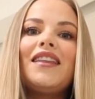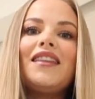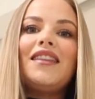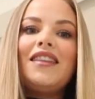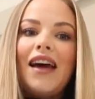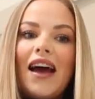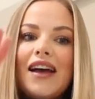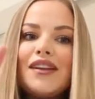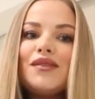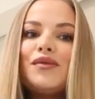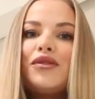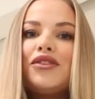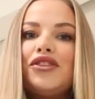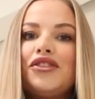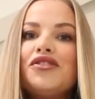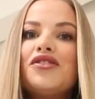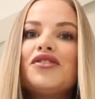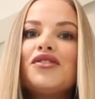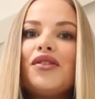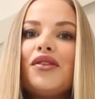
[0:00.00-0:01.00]
that what
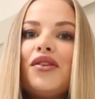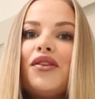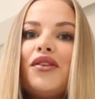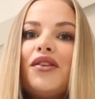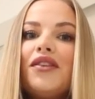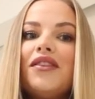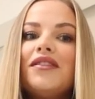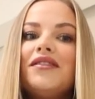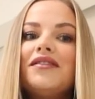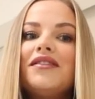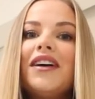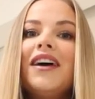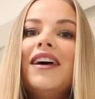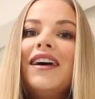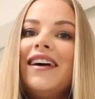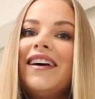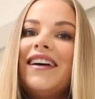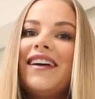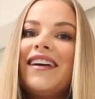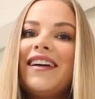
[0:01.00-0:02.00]
you saw
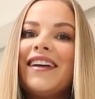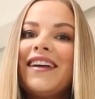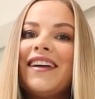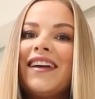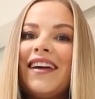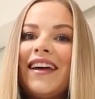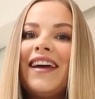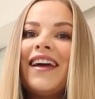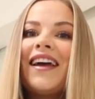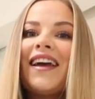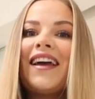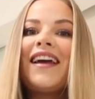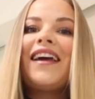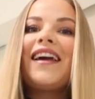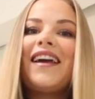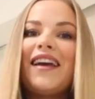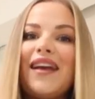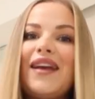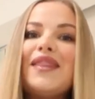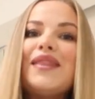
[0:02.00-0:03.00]

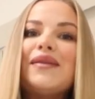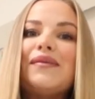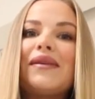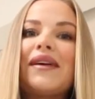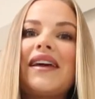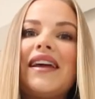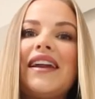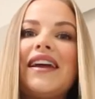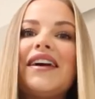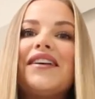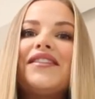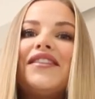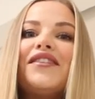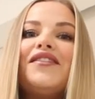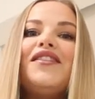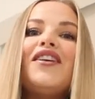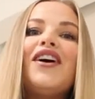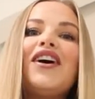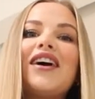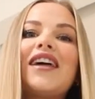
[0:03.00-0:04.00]
in the beginning of the
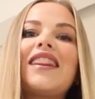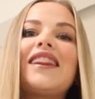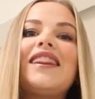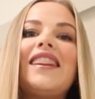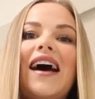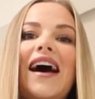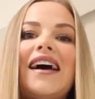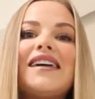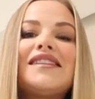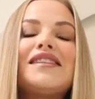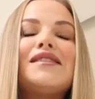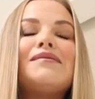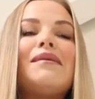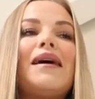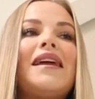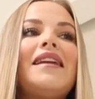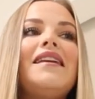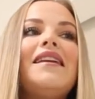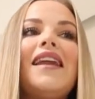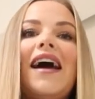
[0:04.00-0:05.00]
vlog. That's
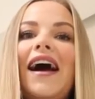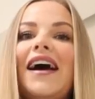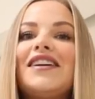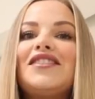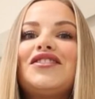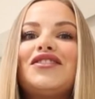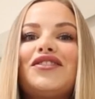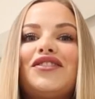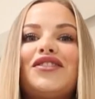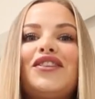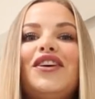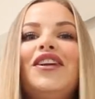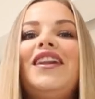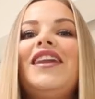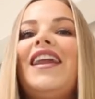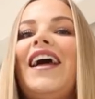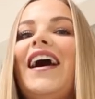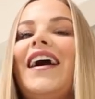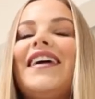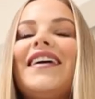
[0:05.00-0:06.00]
my natural,
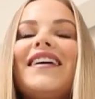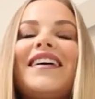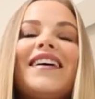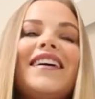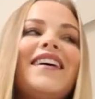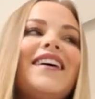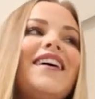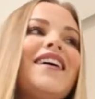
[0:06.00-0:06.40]
like,